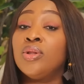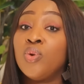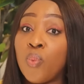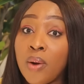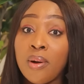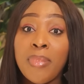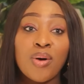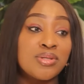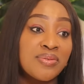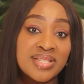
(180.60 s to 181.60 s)
on the
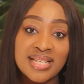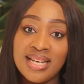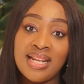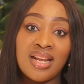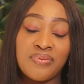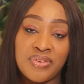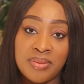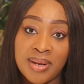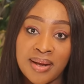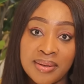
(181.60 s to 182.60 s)
whereabouts of Celine and
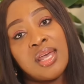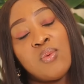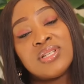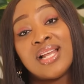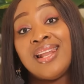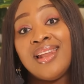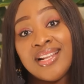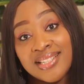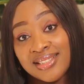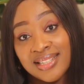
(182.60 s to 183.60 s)
Afiba, he was
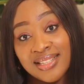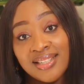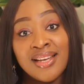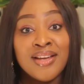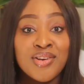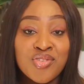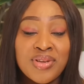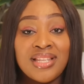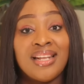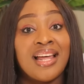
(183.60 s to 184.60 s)
allegedly
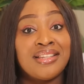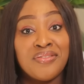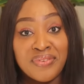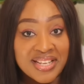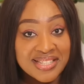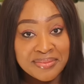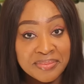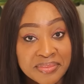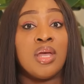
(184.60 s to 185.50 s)
treated like the victim.